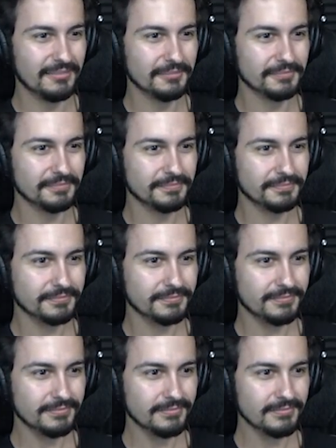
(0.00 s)

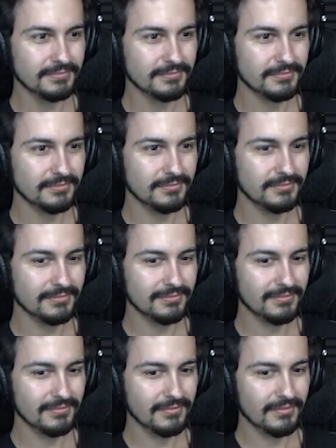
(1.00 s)

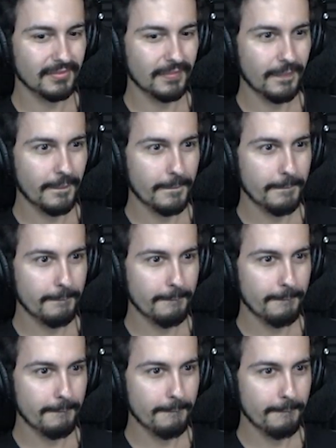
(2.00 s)

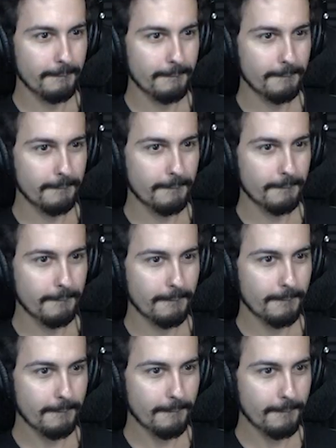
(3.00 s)

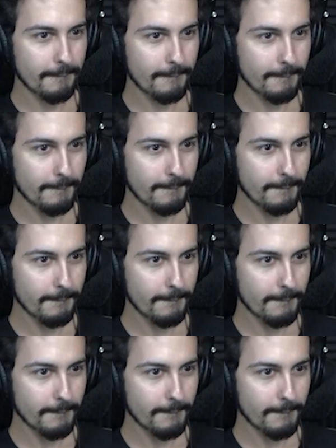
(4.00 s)
[no speech]